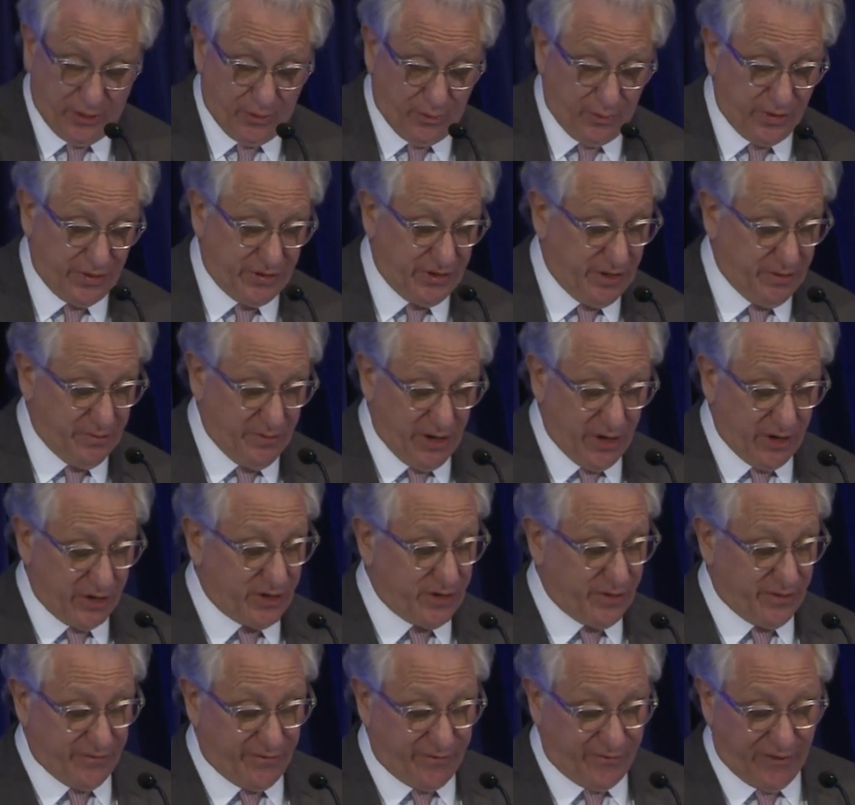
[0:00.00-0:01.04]
with the
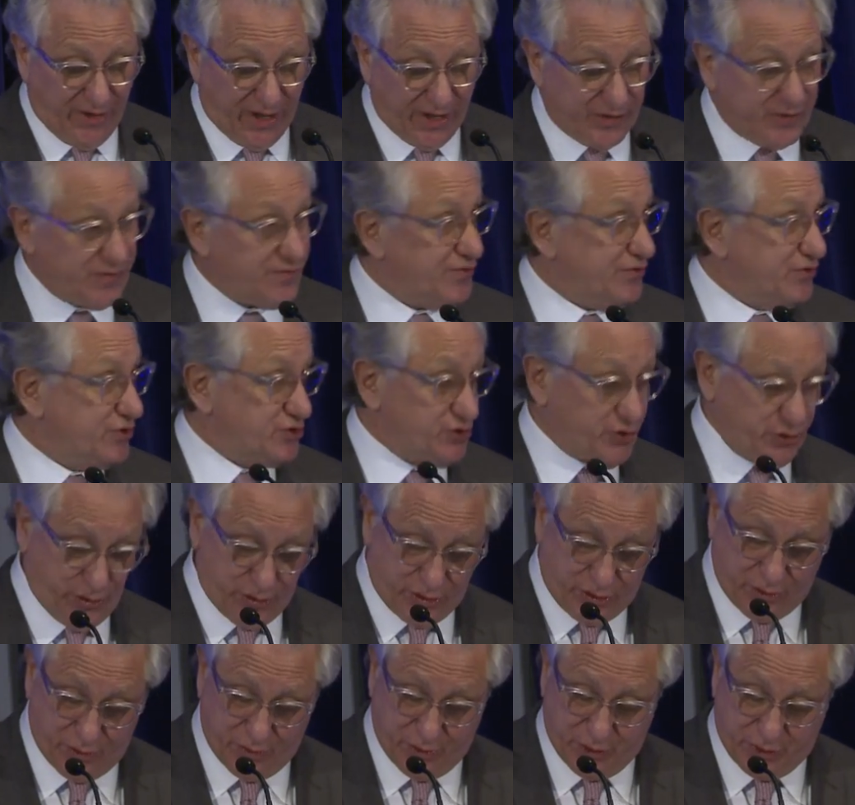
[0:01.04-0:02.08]
American Fund for the
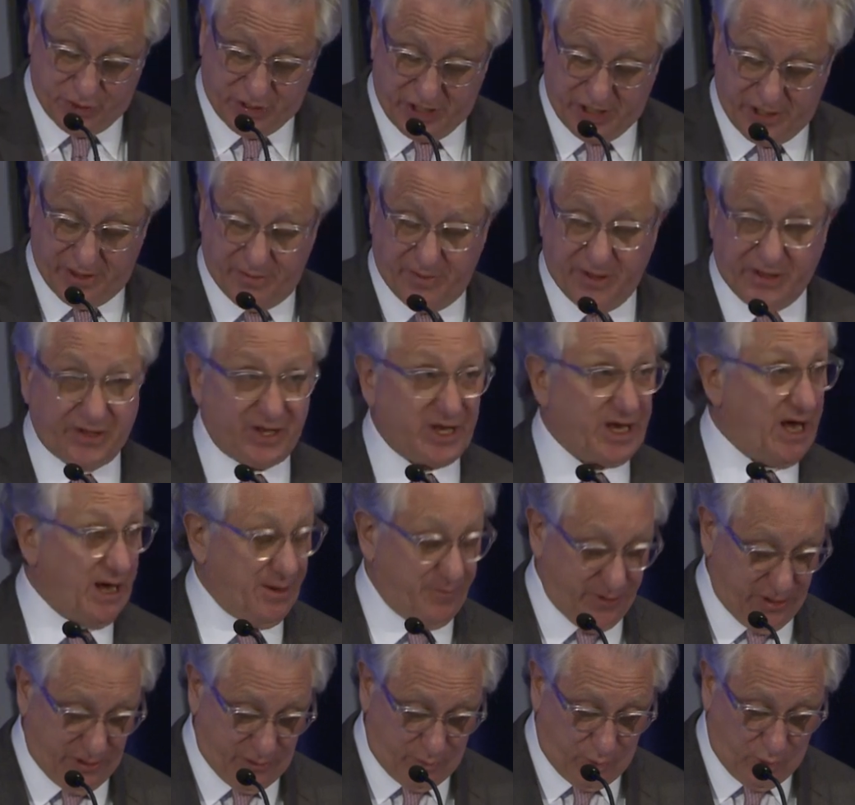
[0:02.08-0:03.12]
Churchill Museum at the
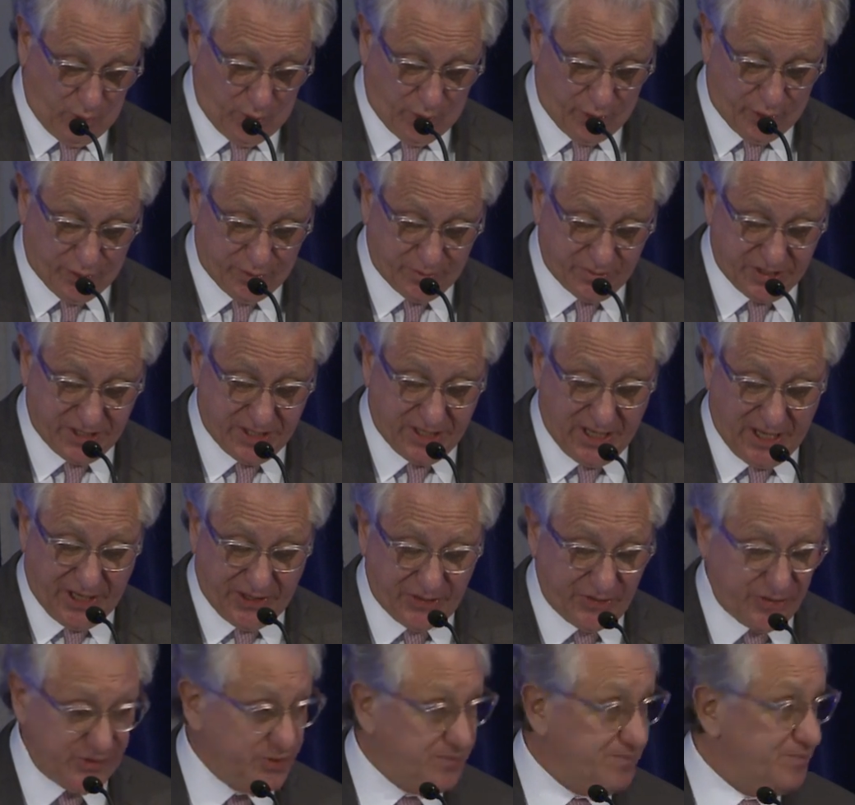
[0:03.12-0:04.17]
Cabinet War Rooms in
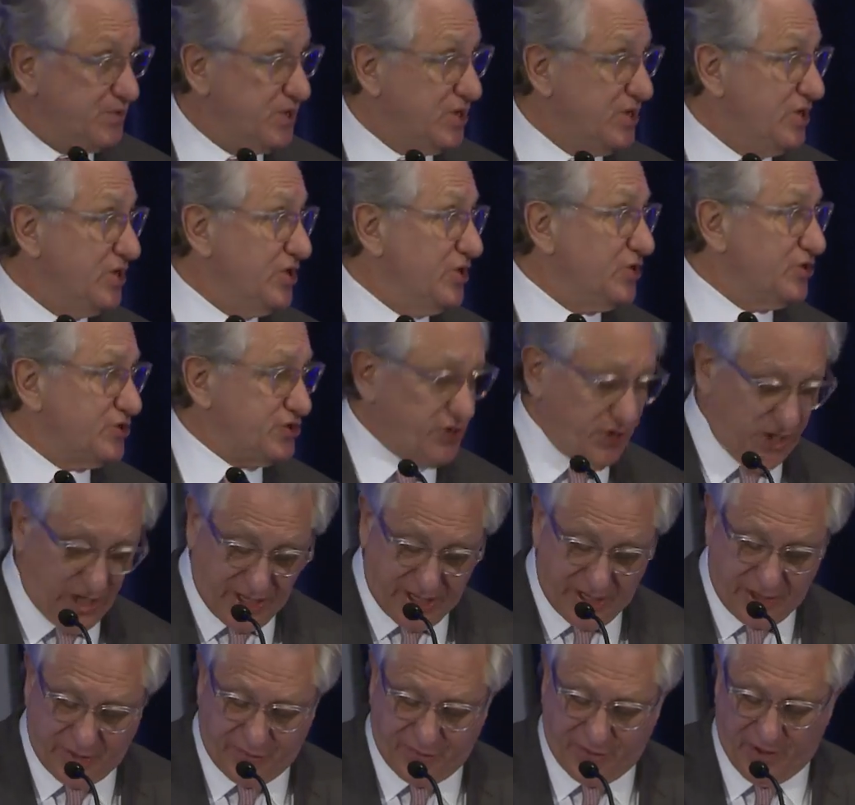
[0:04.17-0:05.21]
London
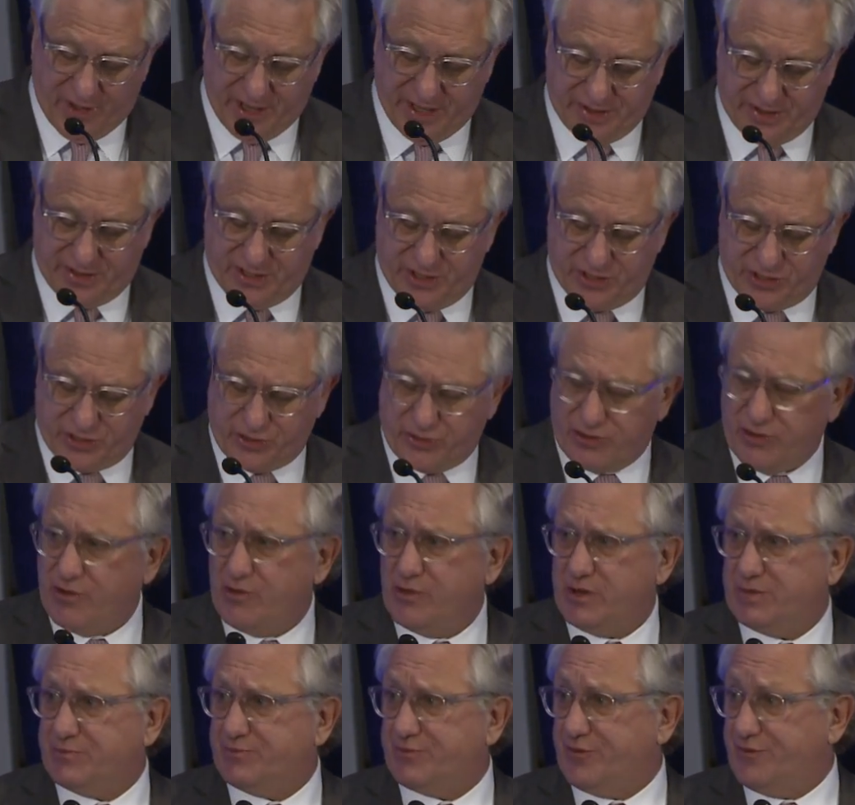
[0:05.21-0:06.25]
solidified this
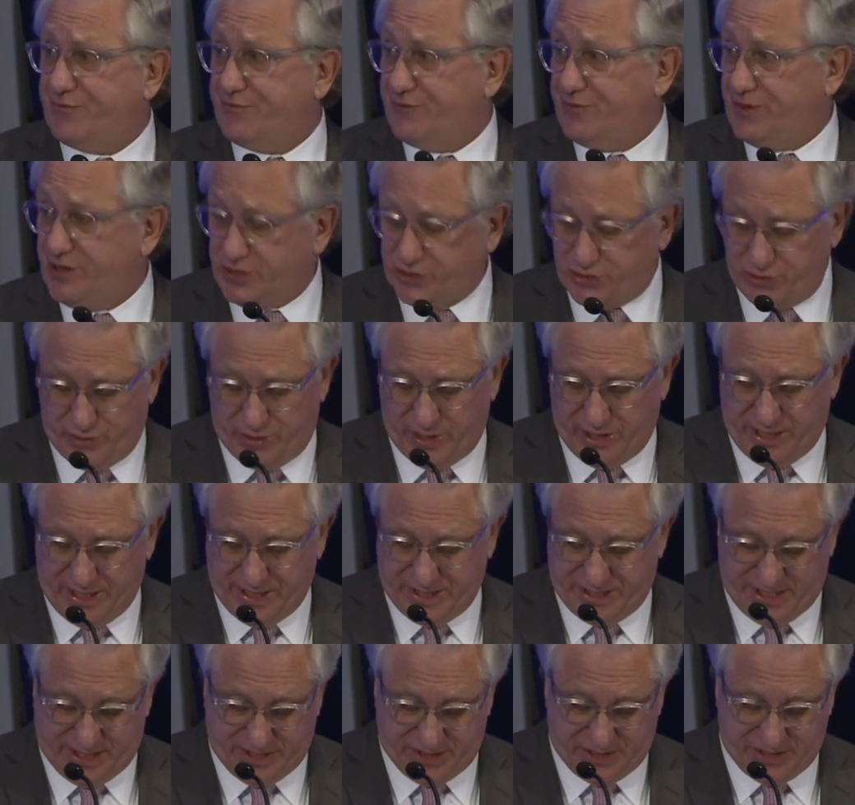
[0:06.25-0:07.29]
growing professional
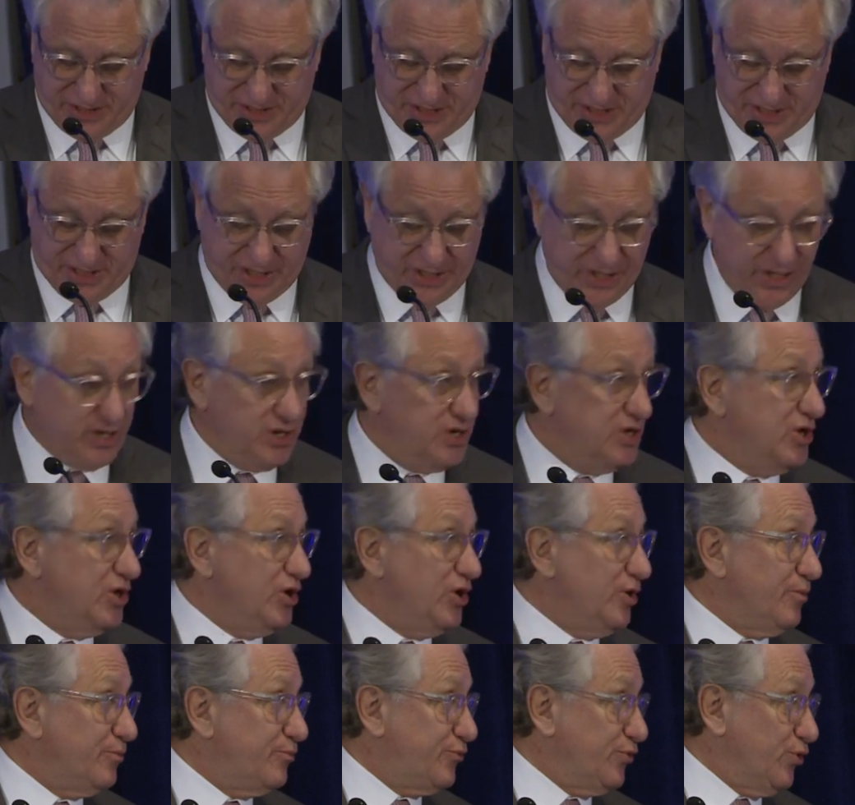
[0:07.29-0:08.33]
identity,
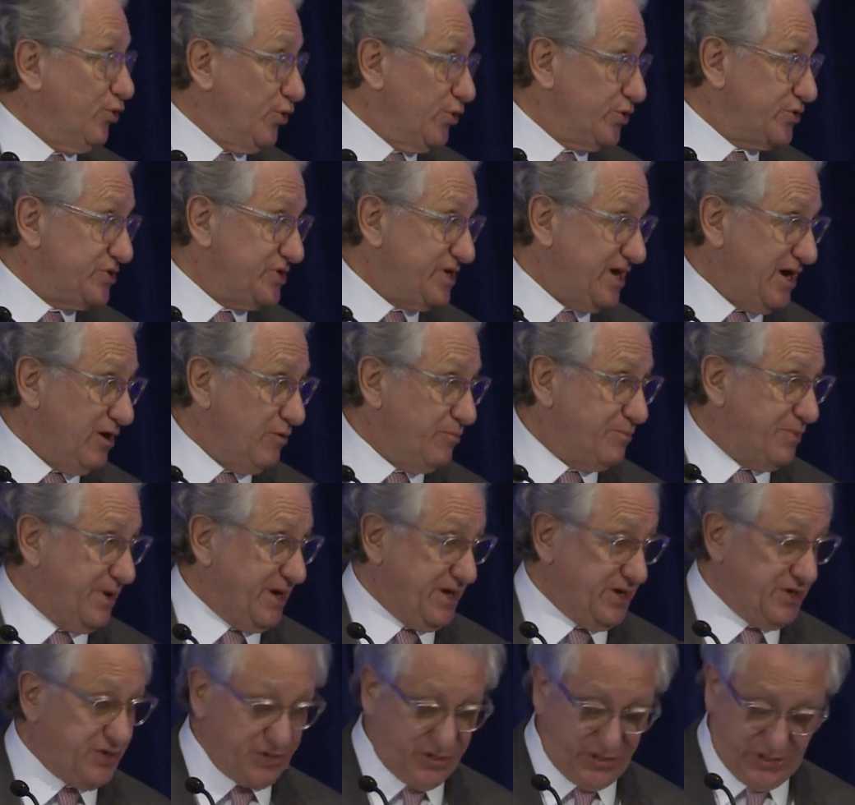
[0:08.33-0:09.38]
broadened our
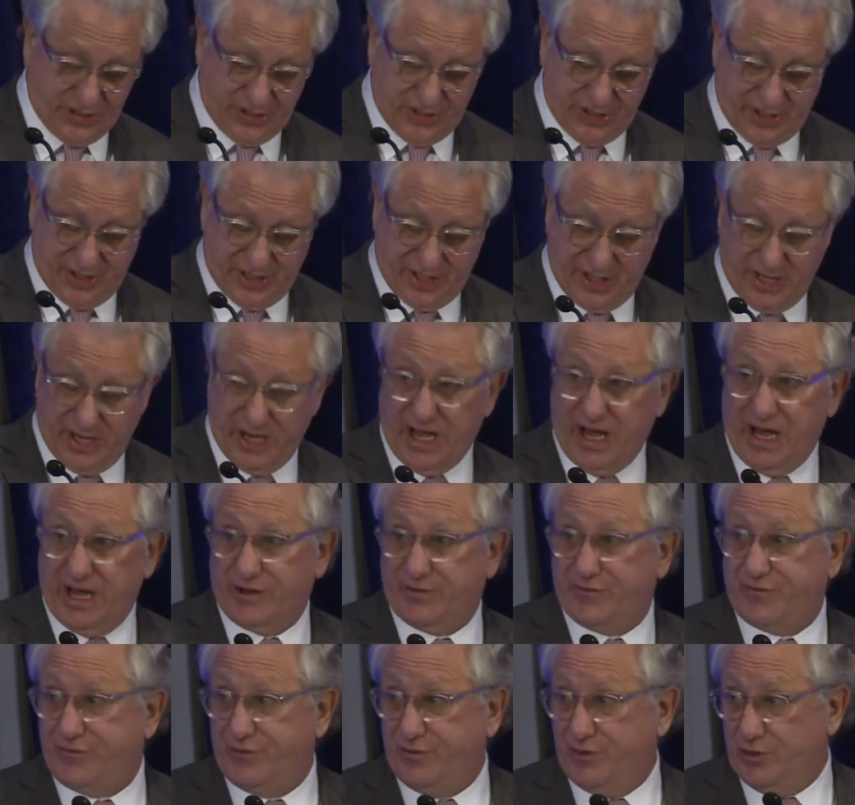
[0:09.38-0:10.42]
base, and
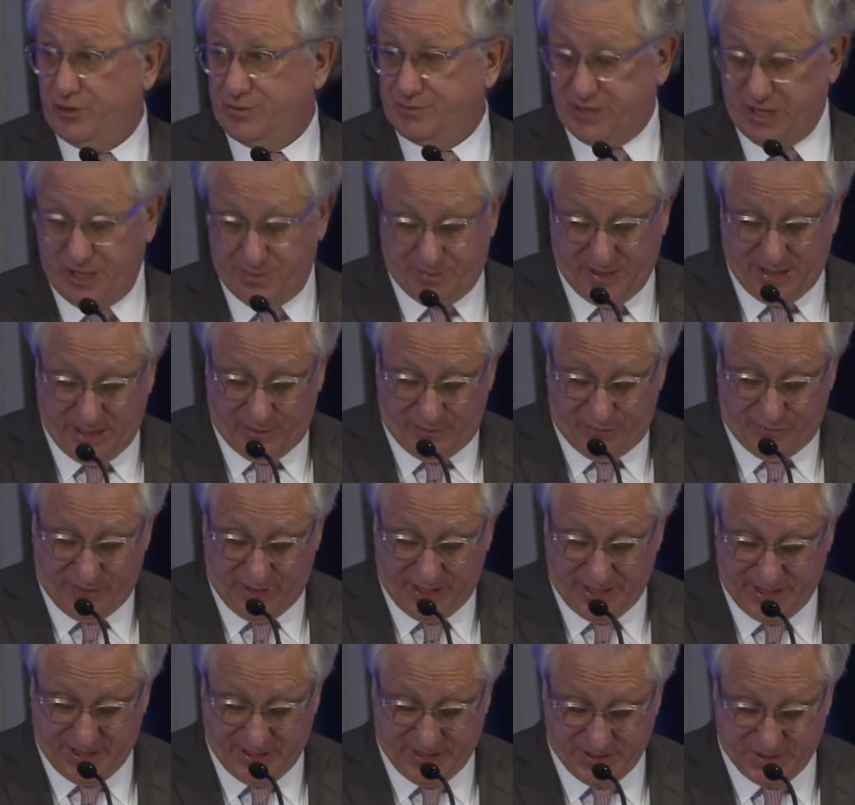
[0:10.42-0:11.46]
firmed up our
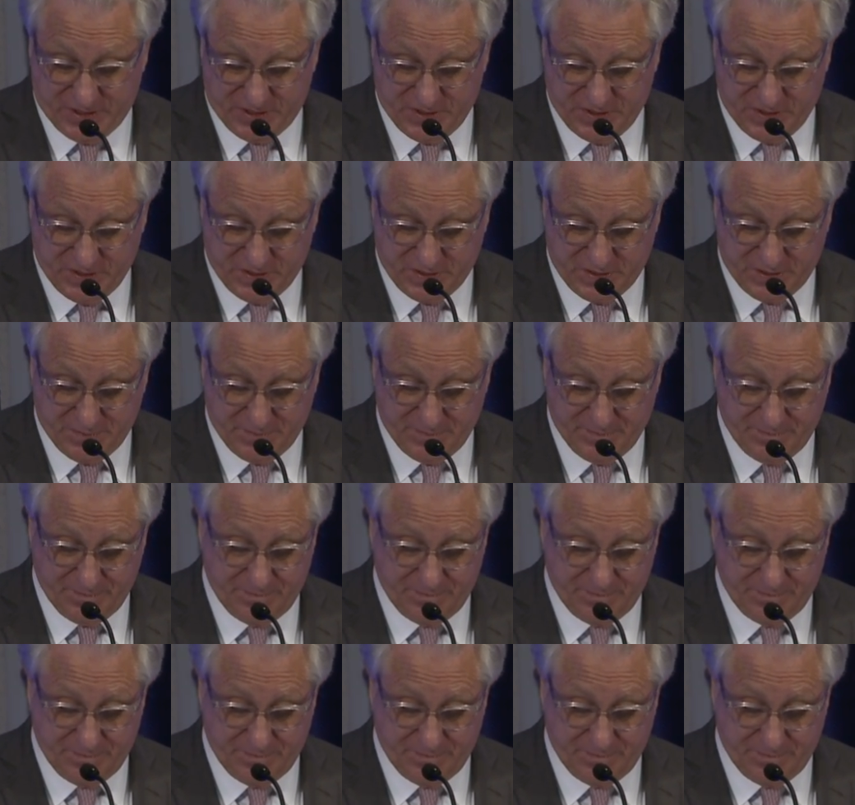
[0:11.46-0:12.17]
finances.